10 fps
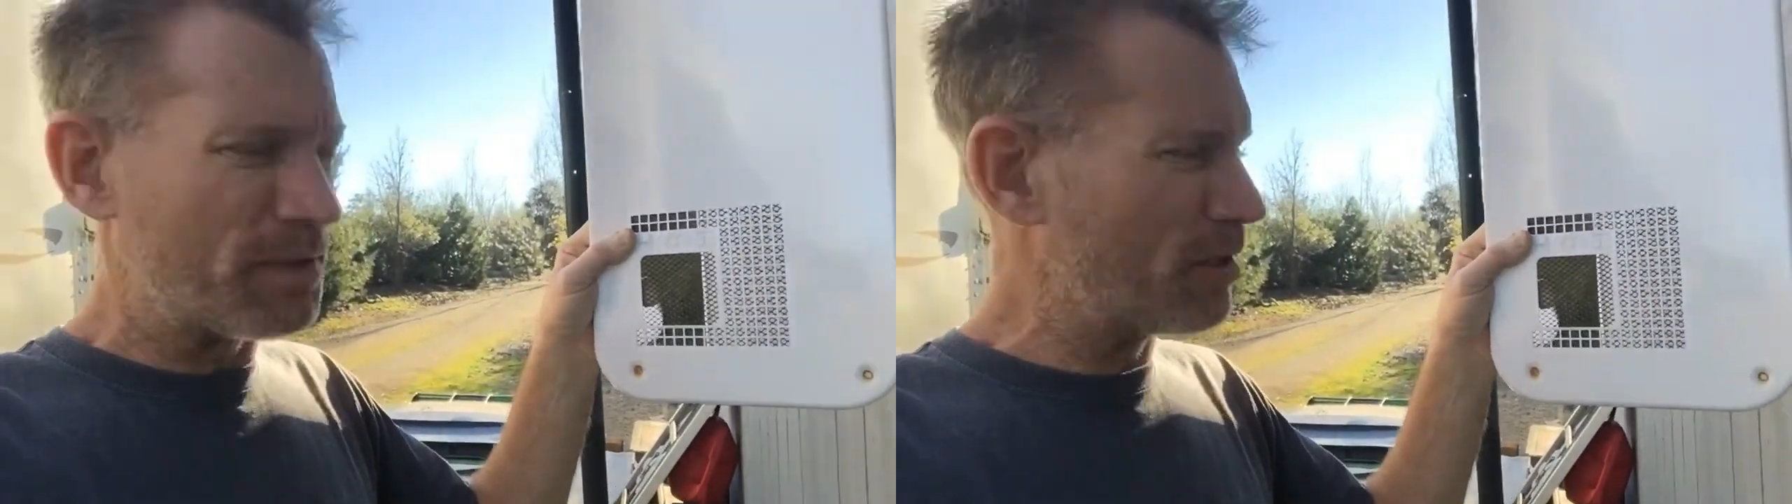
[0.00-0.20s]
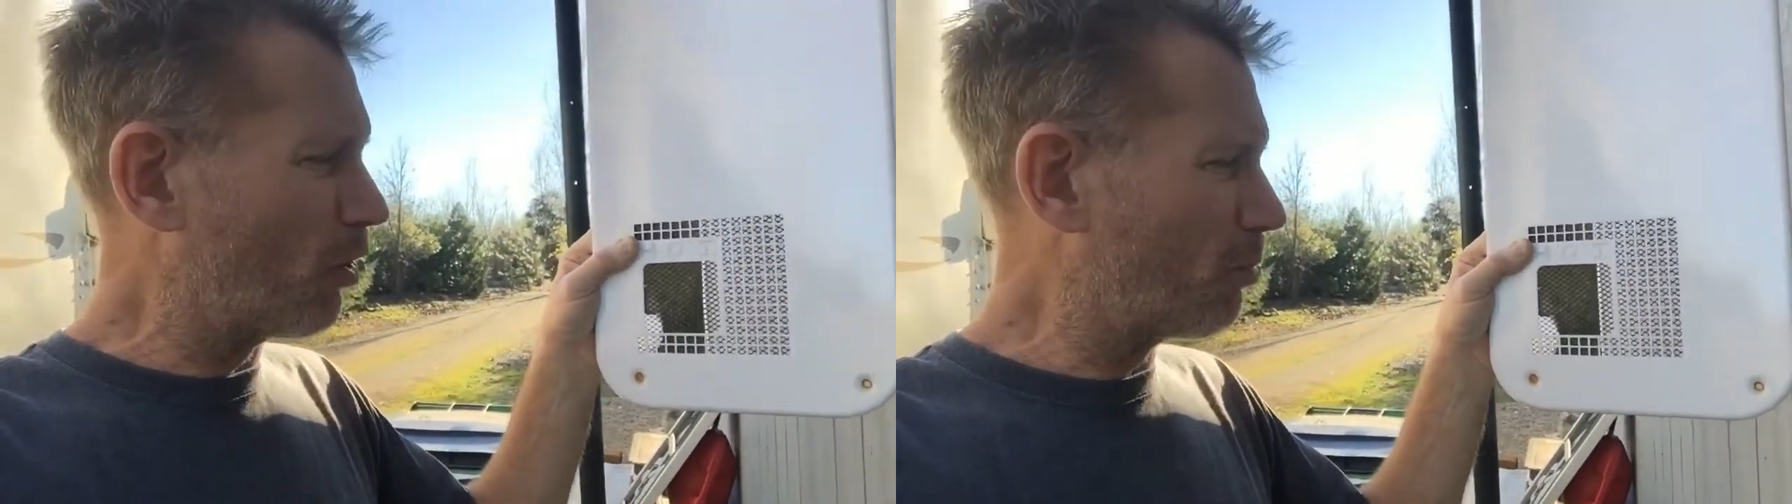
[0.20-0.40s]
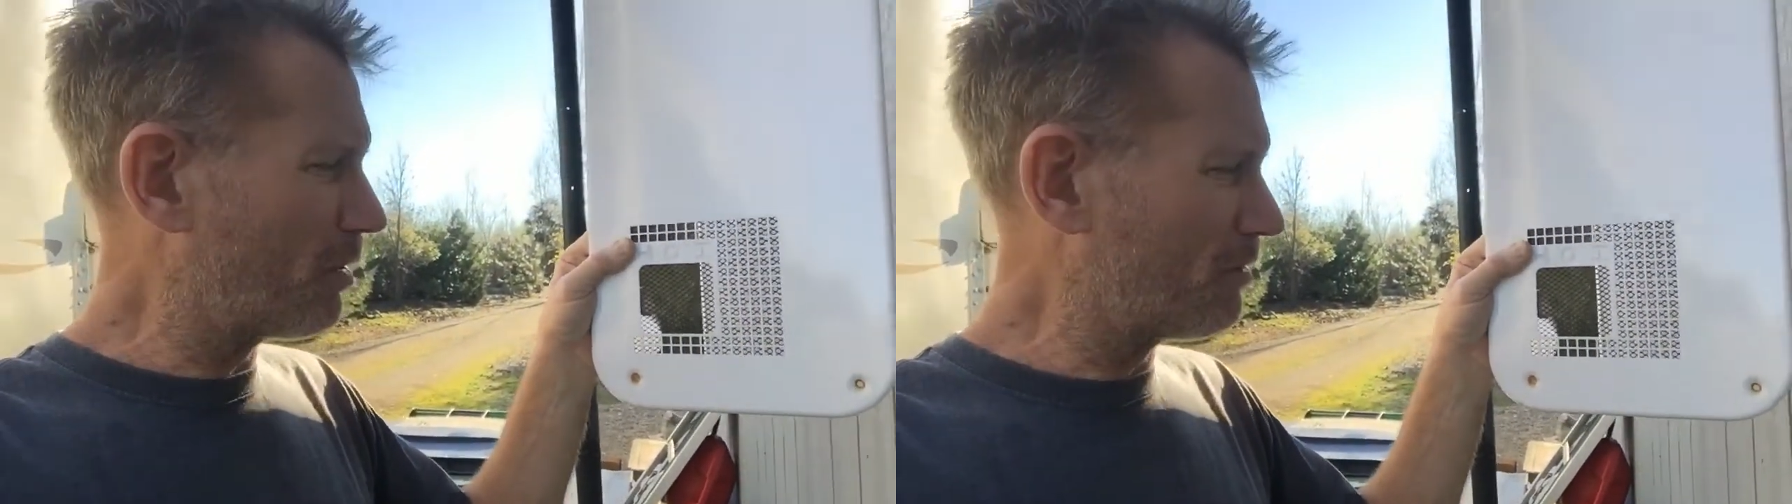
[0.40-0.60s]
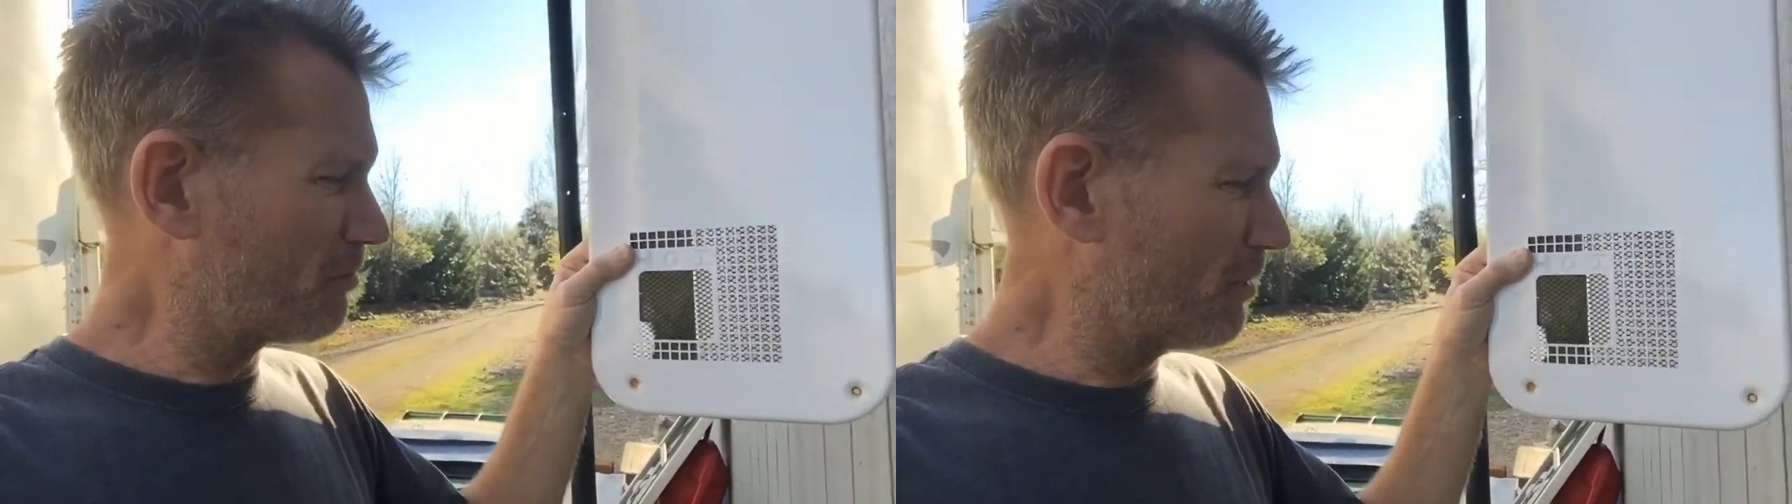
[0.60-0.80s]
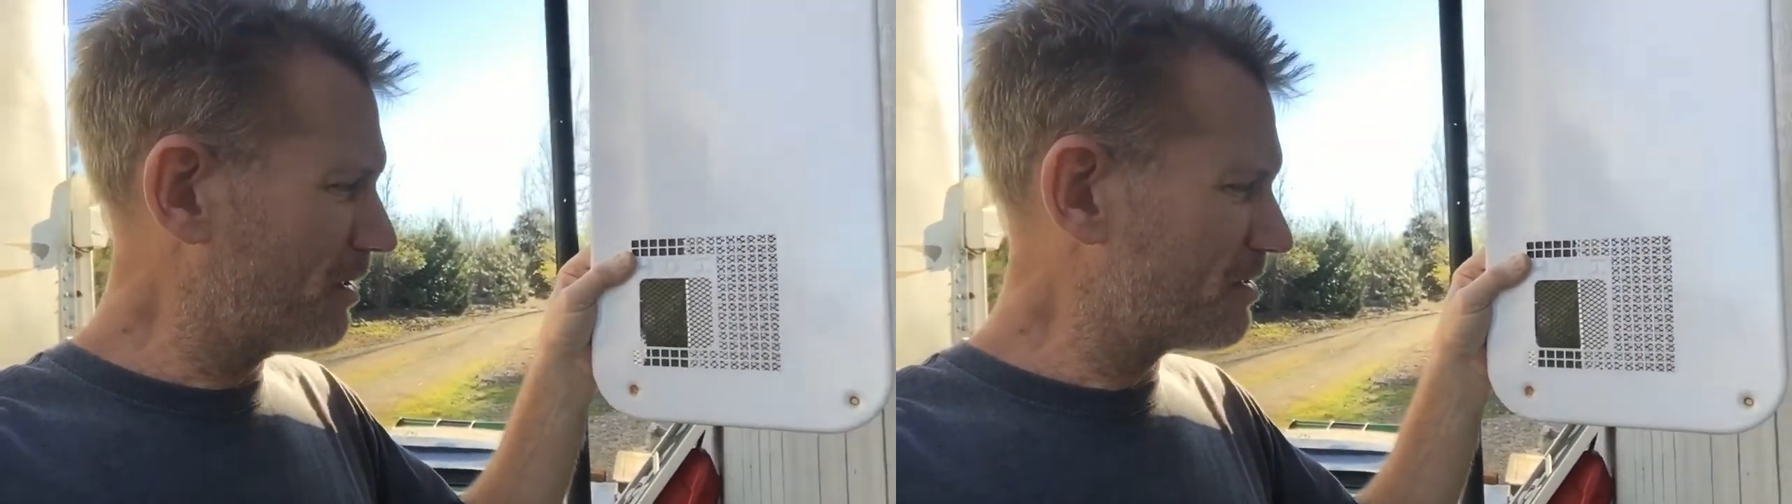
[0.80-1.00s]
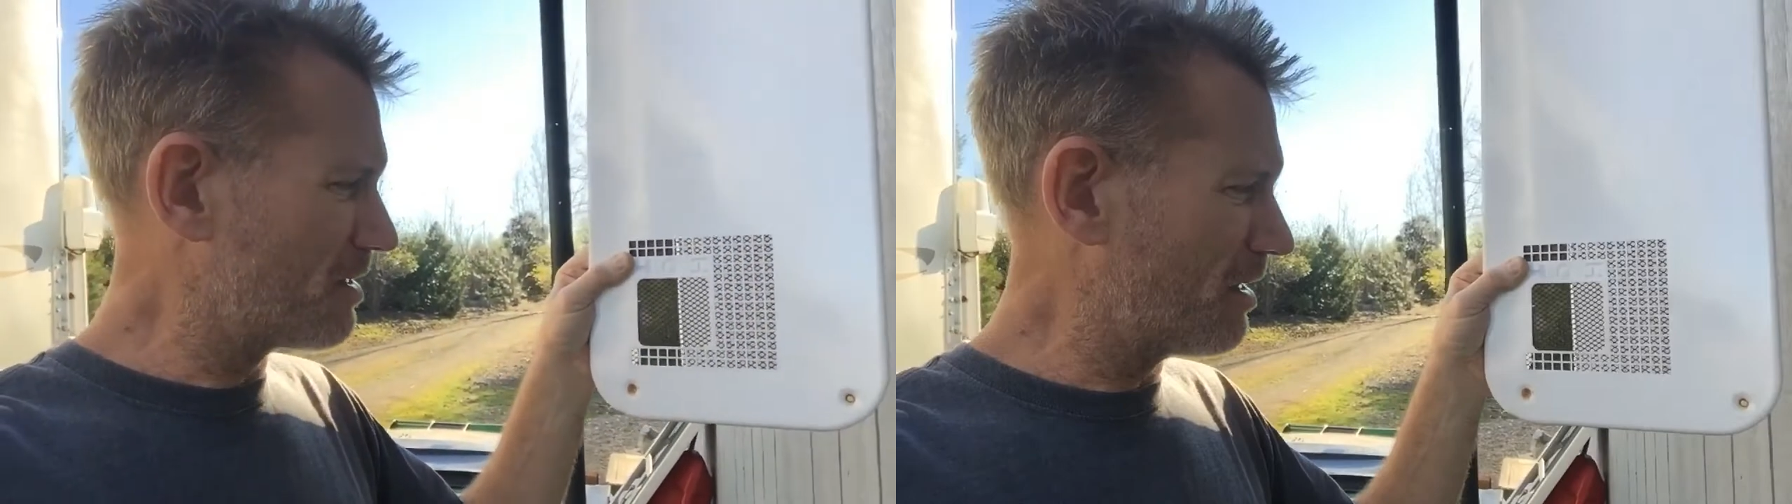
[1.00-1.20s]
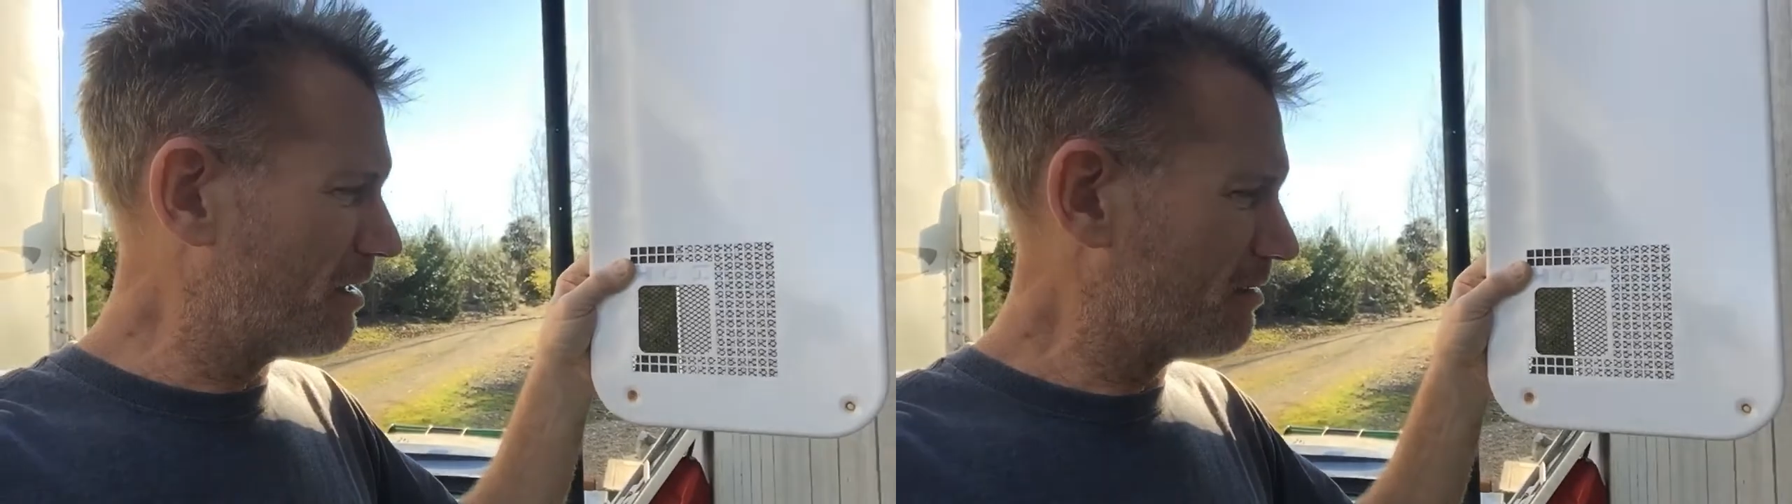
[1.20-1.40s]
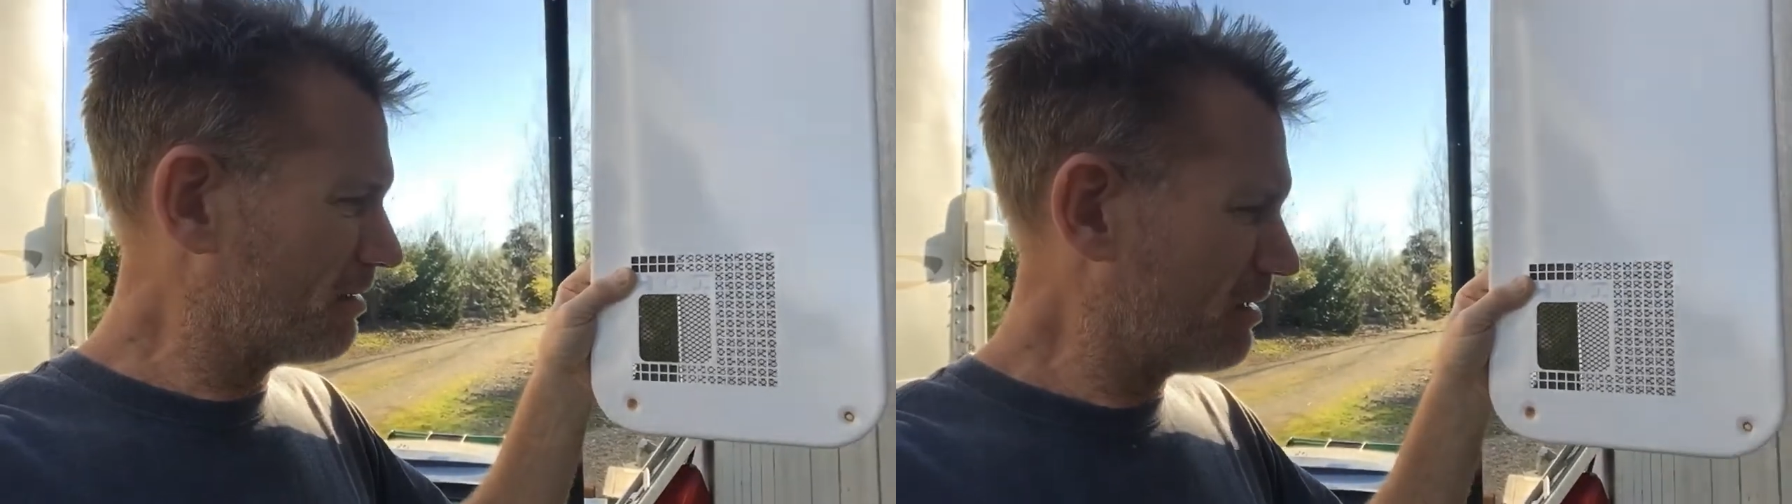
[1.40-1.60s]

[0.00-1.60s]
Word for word: be open but uh,